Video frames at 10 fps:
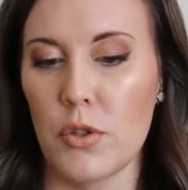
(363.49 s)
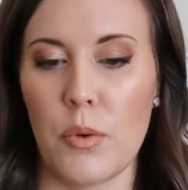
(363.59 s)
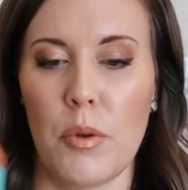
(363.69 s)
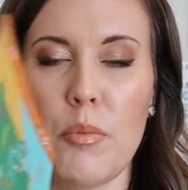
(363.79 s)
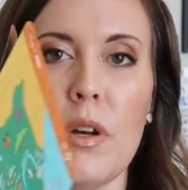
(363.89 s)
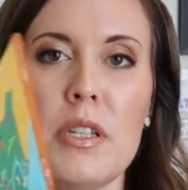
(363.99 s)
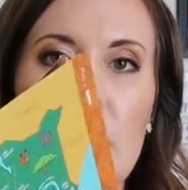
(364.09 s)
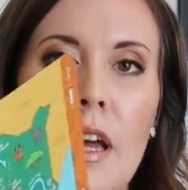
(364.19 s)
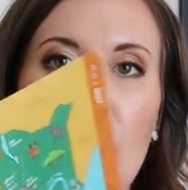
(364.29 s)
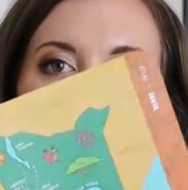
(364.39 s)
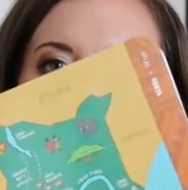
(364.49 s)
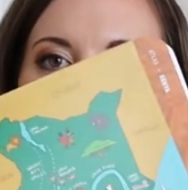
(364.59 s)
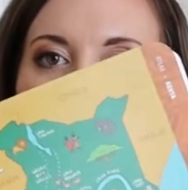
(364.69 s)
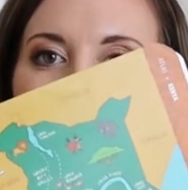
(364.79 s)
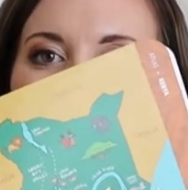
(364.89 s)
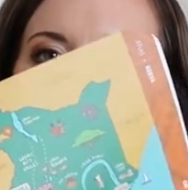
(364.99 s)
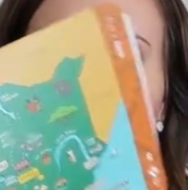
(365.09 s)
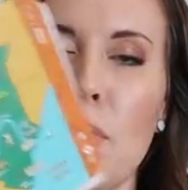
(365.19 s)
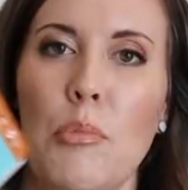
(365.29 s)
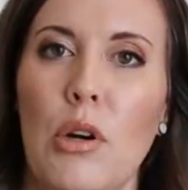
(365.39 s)
So we put the things
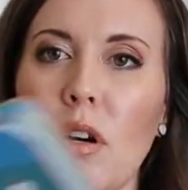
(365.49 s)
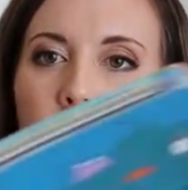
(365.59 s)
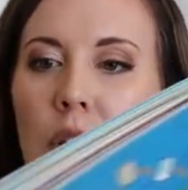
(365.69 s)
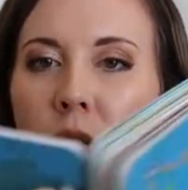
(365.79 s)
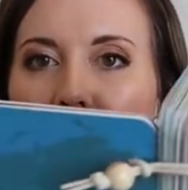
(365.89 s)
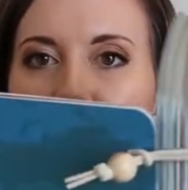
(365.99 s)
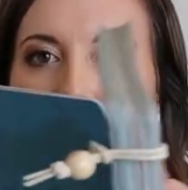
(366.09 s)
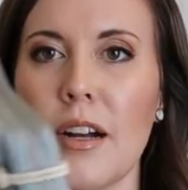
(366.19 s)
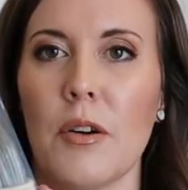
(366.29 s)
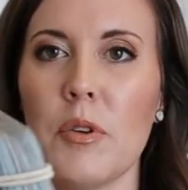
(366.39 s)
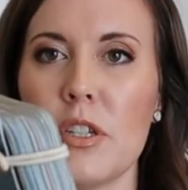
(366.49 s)
in the book right here,